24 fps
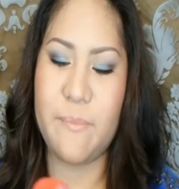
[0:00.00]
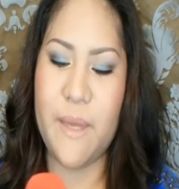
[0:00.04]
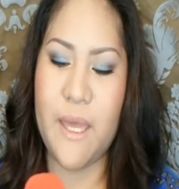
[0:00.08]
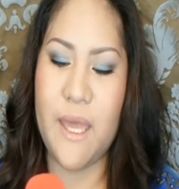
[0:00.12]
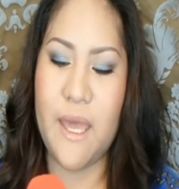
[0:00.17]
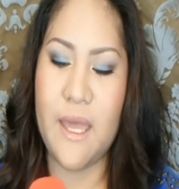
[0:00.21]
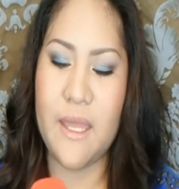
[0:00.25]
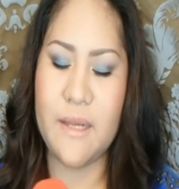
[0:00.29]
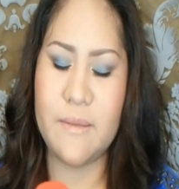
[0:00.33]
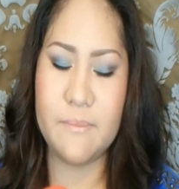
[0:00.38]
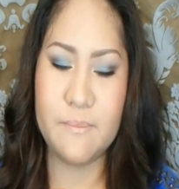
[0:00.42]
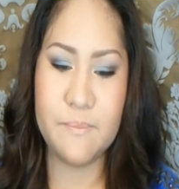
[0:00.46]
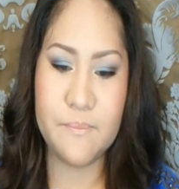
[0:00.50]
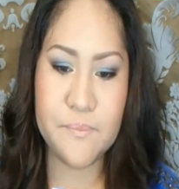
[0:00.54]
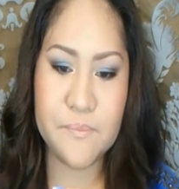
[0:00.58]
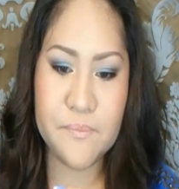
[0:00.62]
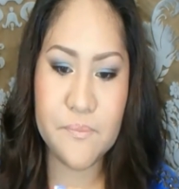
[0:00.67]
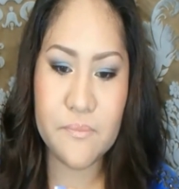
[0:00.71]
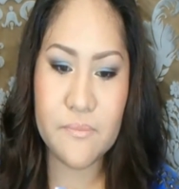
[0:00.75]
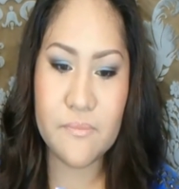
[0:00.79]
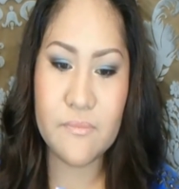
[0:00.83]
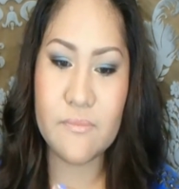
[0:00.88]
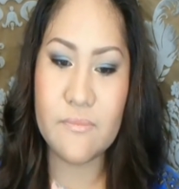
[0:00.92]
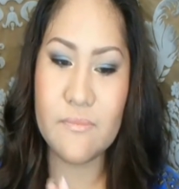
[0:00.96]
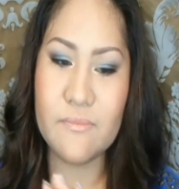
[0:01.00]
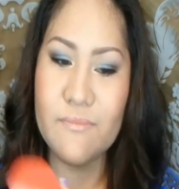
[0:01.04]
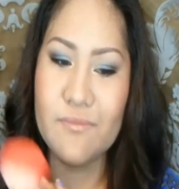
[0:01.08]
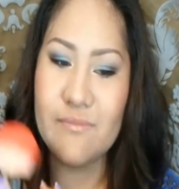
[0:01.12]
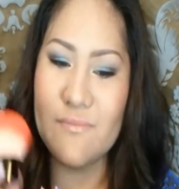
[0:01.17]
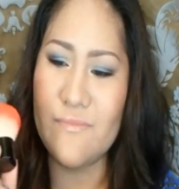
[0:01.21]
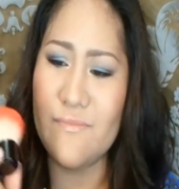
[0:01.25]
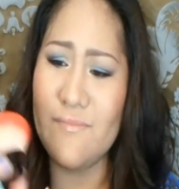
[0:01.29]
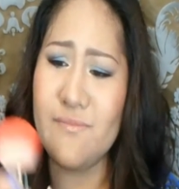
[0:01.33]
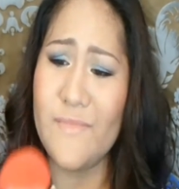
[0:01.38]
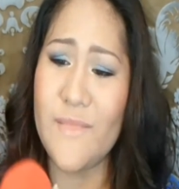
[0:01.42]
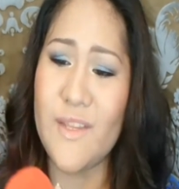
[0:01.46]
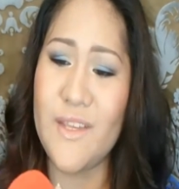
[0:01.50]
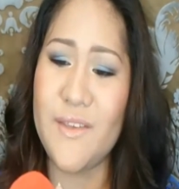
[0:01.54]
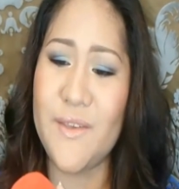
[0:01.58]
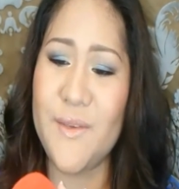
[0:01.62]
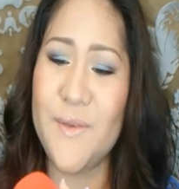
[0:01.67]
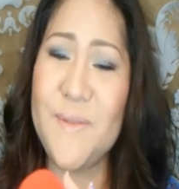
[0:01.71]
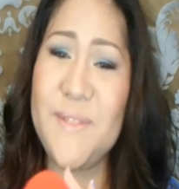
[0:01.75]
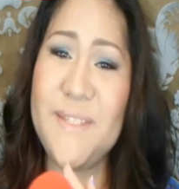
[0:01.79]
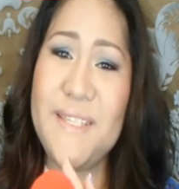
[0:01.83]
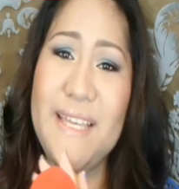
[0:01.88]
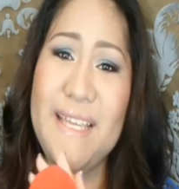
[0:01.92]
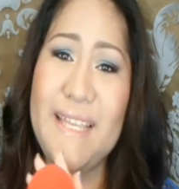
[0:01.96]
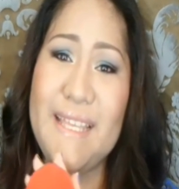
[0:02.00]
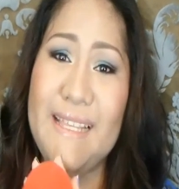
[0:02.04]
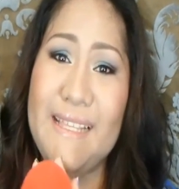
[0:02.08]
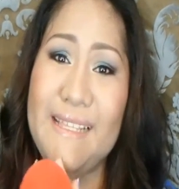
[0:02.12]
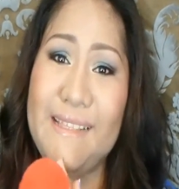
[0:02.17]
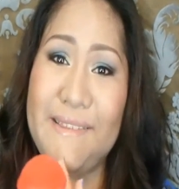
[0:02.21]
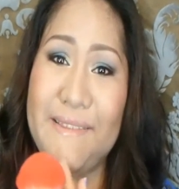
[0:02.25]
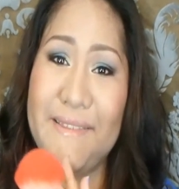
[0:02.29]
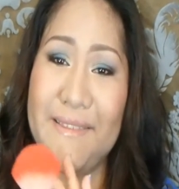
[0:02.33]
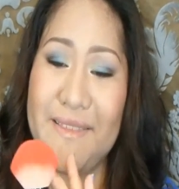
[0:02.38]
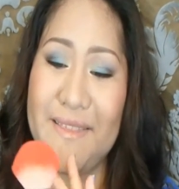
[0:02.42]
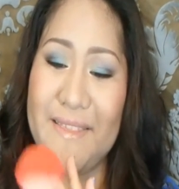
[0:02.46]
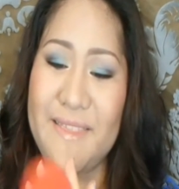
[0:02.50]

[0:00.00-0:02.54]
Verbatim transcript: been using